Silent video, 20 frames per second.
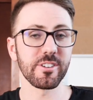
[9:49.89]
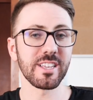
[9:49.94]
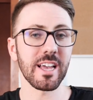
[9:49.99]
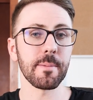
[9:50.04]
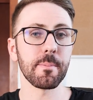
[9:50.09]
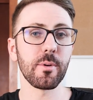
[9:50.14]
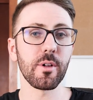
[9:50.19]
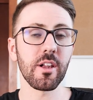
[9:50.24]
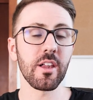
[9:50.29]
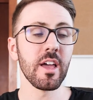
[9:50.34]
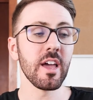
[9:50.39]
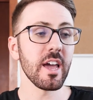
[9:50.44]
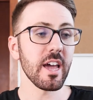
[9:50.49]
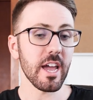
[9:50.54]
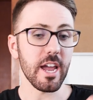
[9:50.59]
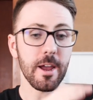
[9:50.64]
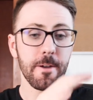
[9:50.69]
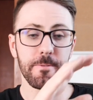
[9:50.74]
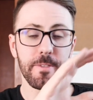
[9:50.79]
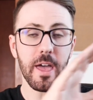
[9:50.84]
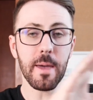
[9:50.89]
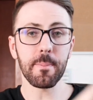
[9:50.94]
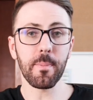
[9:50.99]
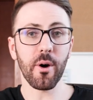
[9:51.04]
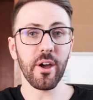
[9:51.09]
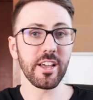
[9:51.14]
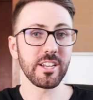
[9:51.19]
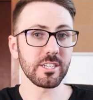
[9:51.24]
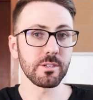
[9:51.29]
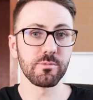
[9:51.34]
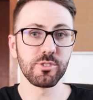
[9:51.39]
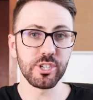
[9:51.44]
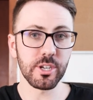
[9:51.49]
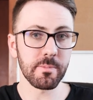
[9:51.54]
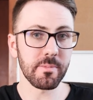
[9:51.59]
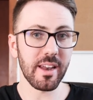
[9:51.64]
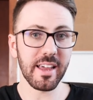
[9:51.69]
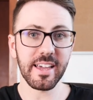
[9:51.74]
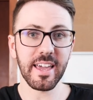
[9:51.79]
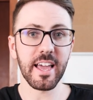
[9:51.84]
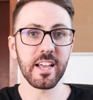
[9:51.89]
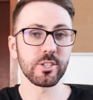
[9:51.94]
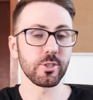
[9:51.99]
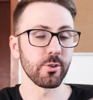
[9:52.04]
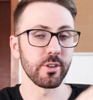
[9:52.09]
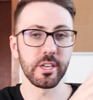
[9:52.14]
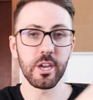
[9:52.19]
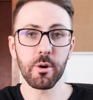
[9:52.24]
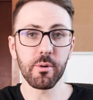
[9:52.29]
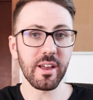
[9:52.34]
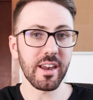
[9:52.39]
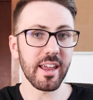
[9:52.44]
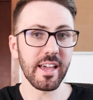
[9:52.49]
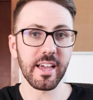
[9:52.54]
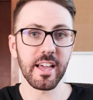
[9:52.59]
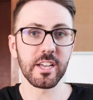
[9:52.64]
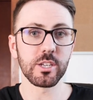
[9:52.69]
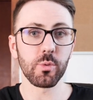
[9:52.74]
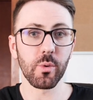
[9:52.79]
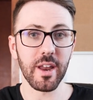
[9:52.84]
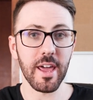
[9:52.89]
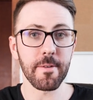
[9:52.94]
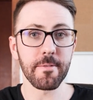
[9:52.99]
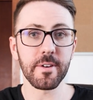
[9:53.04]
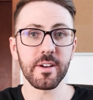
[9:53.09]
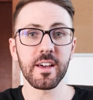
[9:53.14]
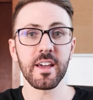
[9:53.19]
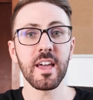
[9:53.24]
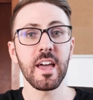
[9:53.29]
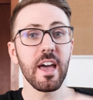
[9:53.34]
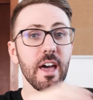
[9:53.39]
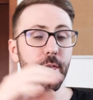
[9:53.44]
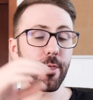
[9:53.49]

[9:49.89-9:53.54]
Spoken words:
example, if they're buying some gym leggings or yoga leggings, whatever,